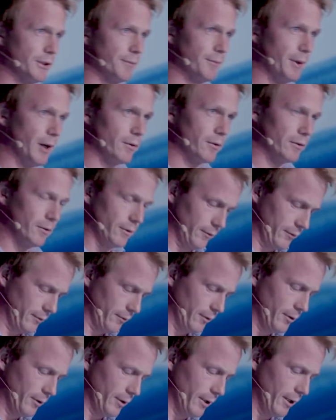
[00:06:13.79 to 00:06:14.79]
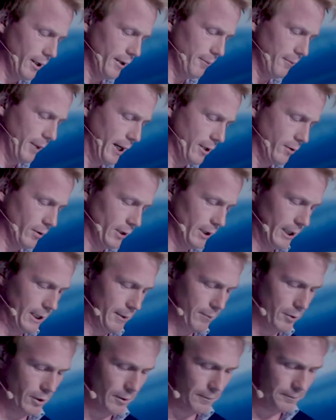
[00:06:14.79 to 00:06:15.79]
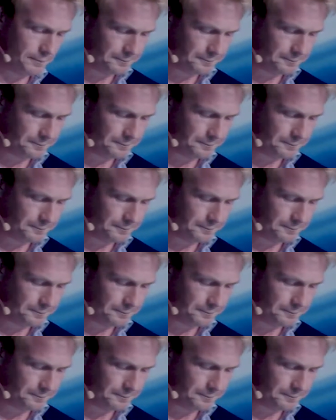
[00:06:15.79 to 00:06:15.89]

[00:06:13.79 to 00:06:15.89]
the amount of manual labor.